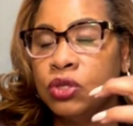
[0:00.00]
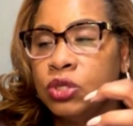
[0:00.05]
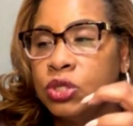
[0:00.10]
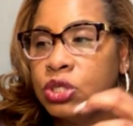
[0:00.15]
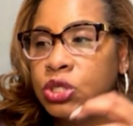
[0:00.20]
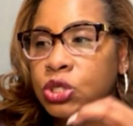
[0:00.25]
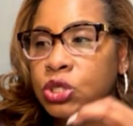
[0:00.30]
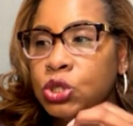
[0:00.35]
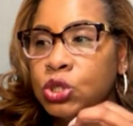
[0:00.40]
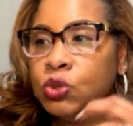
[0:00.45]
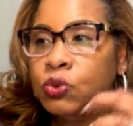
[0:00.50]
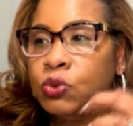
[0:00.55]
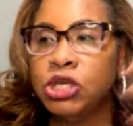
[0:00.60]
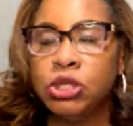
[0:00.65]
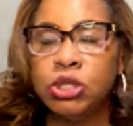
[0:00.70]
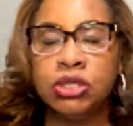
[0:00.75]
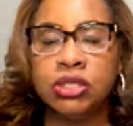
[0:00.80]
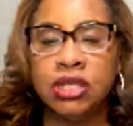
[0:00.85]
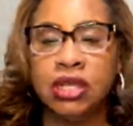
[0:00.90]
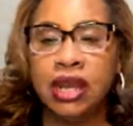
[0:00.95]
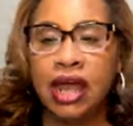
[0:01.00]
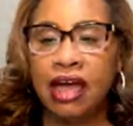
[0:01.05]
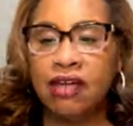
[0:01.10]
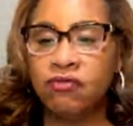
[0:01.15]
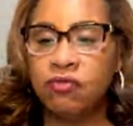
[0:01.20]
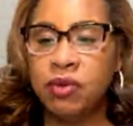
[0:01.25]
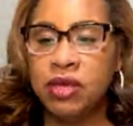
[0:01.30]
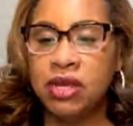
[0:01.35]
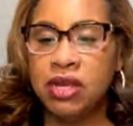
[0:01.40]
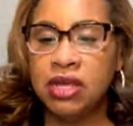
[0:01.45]
situations that I've
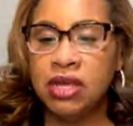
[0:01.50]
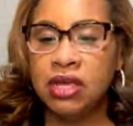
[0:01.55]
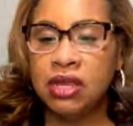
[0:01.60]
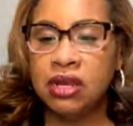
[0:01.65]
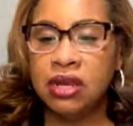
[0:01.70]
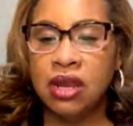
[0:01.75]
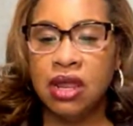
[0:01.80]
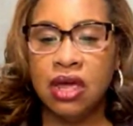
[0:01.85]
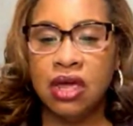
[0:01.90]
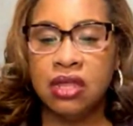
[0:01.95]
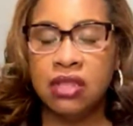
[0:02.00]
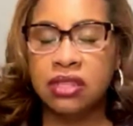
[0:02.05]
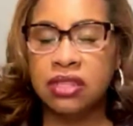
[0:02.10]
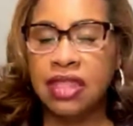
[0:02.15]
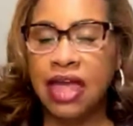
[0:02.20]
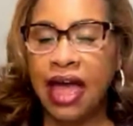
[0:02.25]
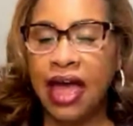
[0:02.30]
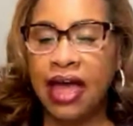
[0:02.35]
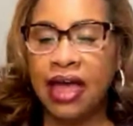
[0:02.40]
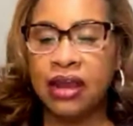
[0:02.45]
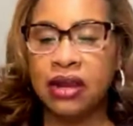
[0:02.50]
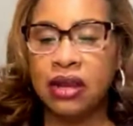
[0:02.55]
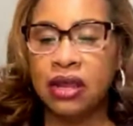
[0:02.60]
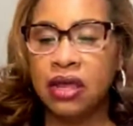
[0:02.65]
been in that